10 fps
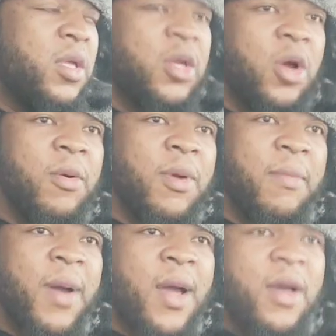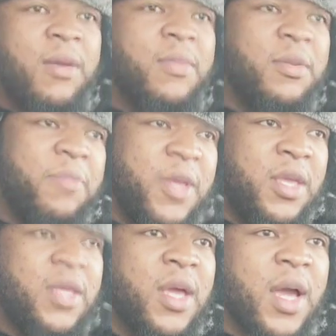you know, in my humble
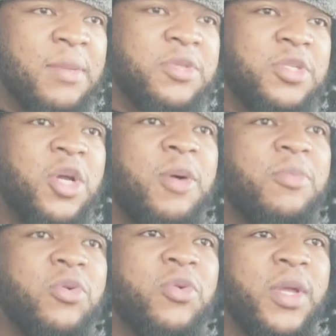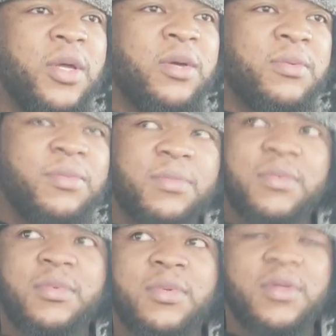opinion, I'm just gonna move
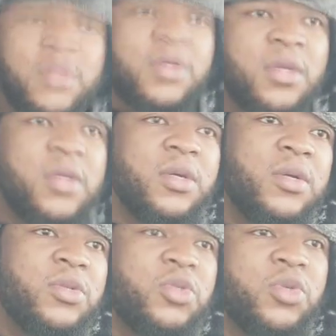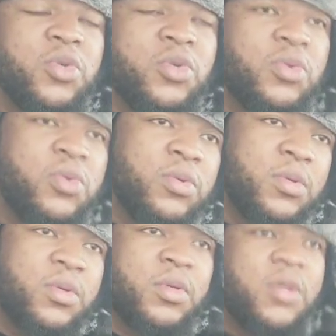him
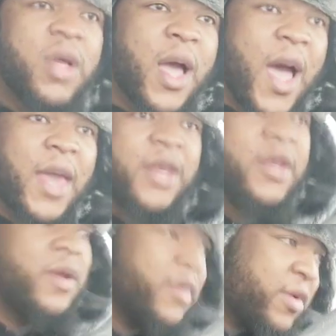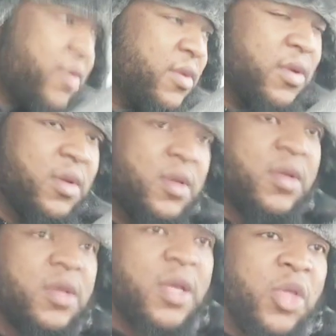to out of there.
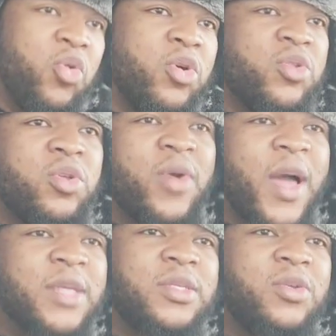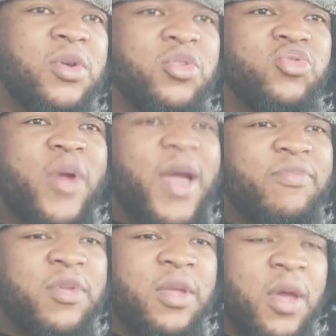You can, you guys, you could
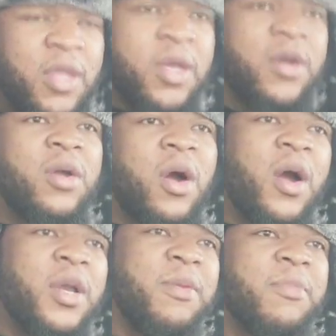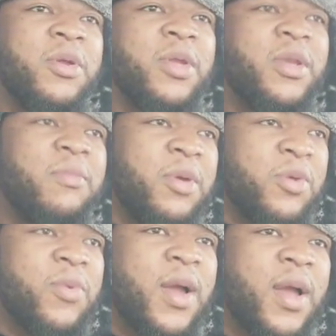draft a, a young guard in the middle in the
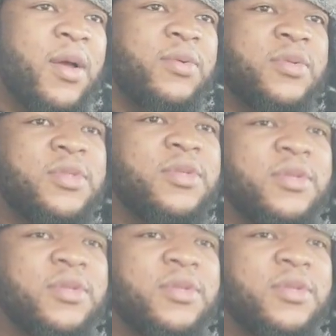middle rounds.